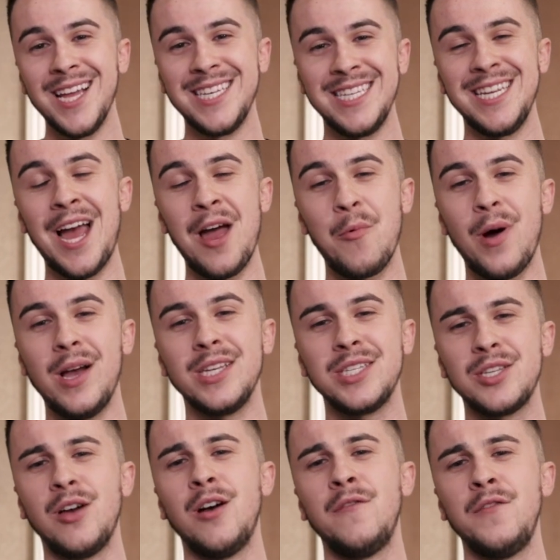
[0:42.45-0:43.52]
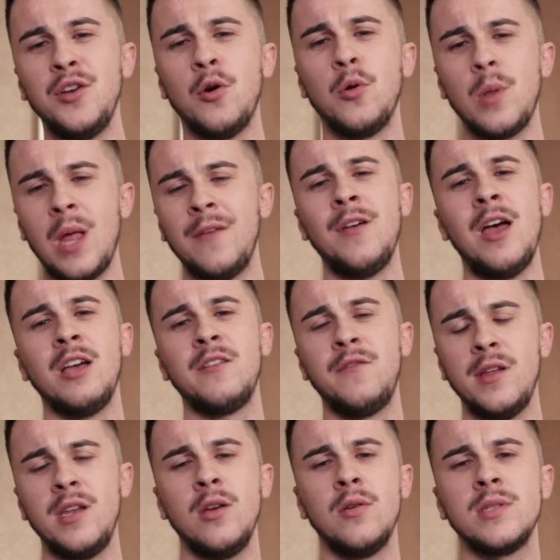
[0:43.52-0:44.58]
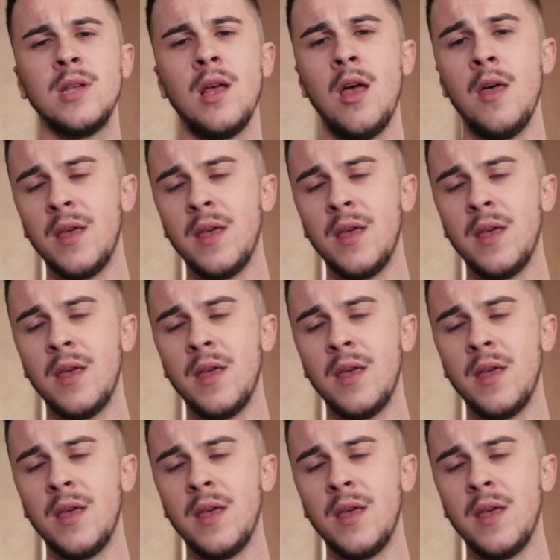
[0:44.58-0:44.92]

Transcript: DIY stuff, you know, life hack videos,